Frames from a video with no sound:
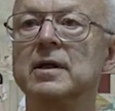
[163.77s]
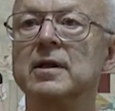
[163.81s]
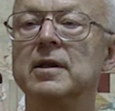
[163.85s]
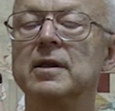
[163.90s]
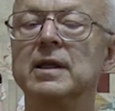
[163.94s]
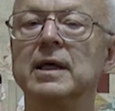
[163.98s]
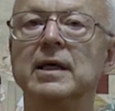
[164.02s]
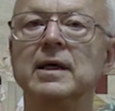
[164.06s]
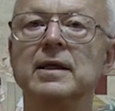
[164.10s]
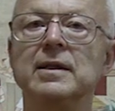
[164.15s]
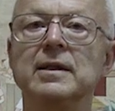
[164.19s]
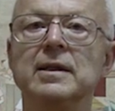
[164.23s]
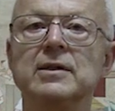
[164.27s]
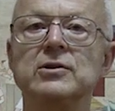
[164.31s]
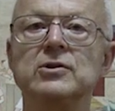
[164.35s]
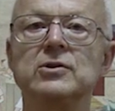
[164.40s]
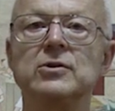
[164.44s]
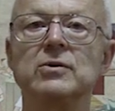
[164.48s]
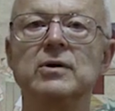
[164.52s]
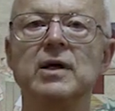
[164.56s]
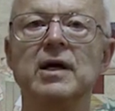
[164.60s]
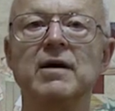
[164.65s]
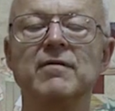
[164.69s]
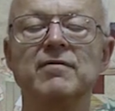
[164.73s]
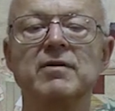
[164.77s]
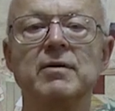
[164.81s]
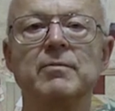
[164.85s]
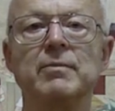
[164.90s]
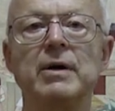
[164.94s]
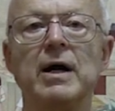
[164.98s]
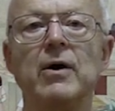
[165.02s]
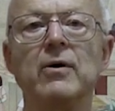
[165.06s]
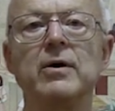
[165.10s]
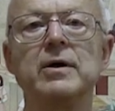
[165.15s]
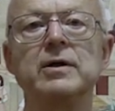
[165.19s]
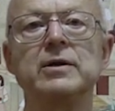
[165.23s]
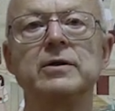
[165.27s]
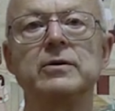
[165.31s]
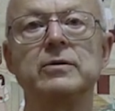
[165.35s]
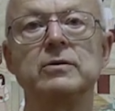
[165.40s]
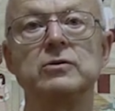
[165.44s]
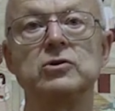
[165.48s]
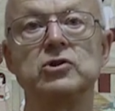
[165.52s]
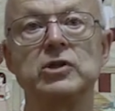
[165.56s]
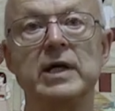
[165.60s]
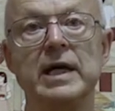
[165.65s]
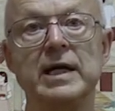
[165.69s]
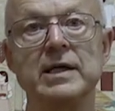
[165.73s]
thinking that you have the power
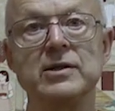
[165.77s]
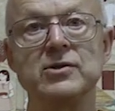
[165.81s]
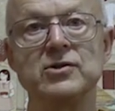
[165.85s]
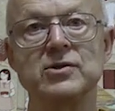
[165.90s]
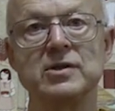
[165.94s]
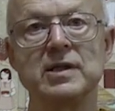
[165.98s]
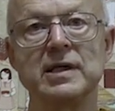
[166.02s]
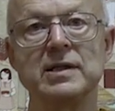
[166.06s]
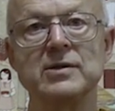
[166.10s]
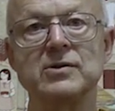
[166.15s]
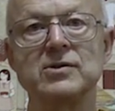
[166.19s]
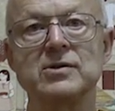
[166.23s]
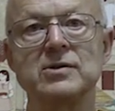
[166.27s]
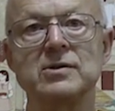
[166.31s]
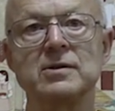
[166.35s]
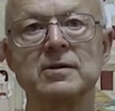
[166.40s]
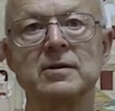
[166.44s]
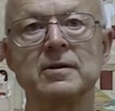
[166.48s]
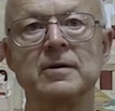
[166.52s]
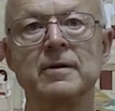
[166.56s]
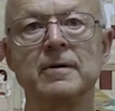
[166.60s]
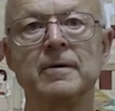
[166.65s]
to change things,